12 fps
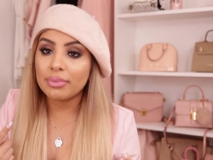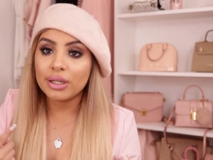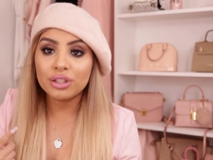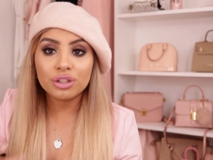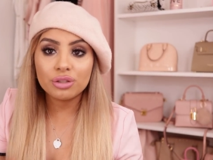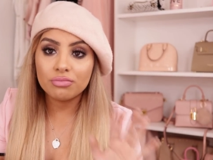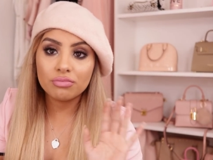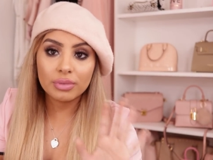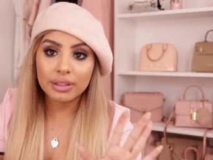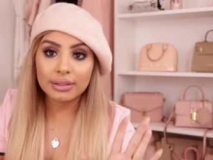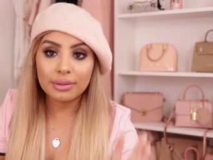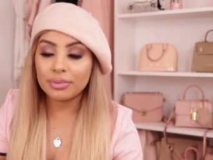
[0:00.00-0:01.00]
beige
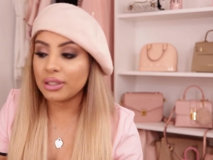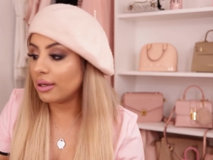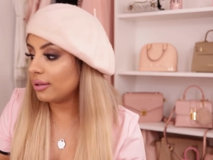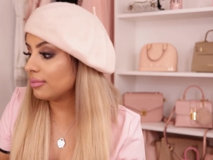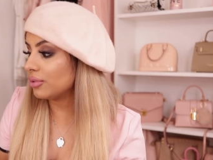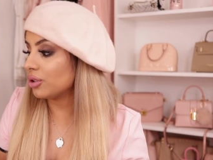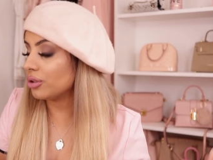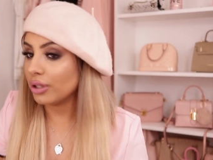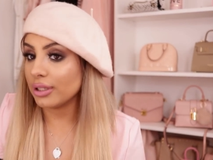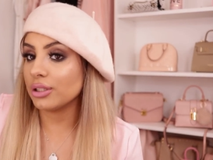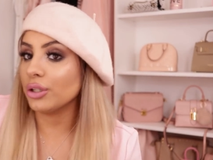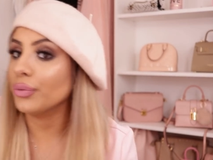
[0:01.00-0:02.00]
because I'm tan, just so you guys